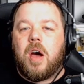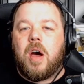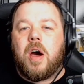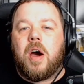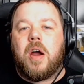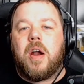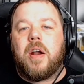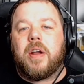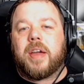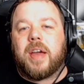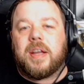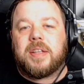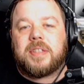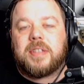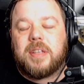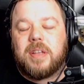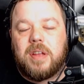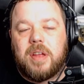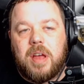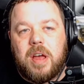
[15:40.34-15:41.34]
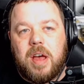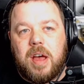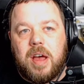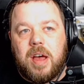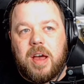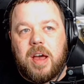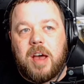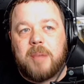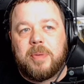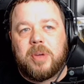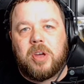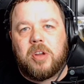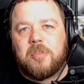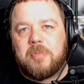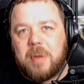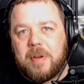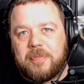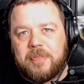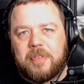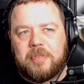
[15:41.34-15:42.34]
Alright guys, I've been going for
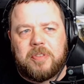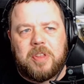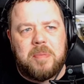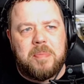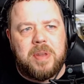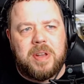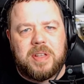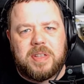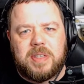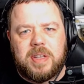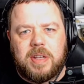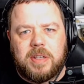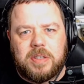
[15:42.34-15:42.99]
about 15 minutes now,